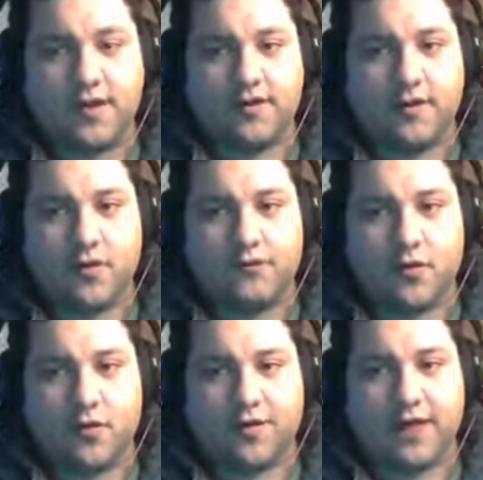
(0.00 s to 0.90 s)
So, of
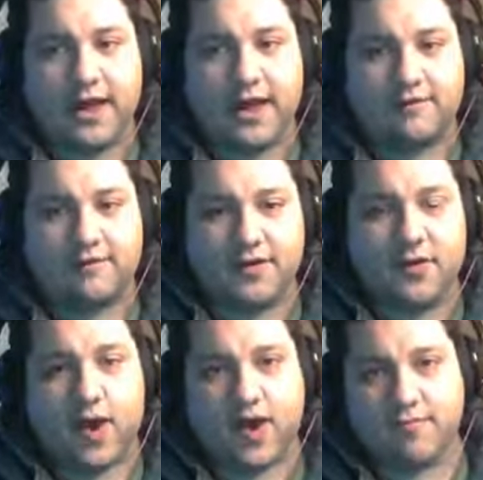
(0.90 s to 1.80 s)
course, they have, you know,
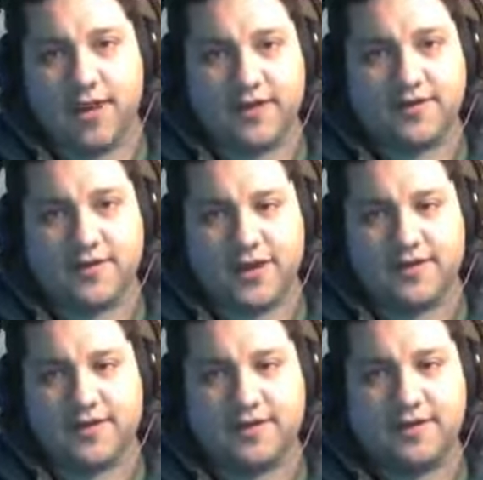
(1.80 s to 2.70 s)
automated
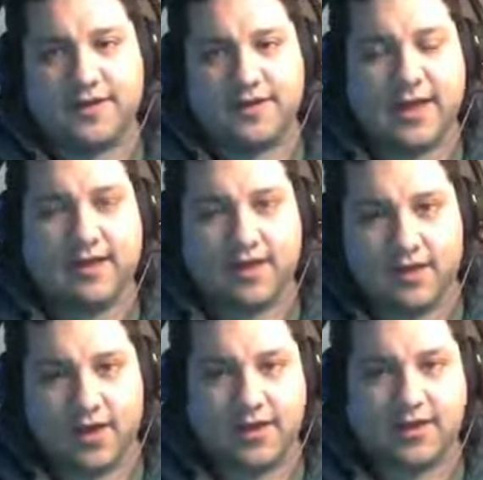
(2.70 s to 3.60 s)
things to detect their
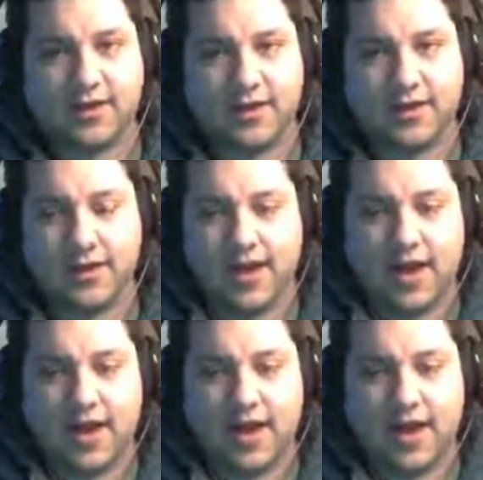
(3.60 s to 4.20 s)
content.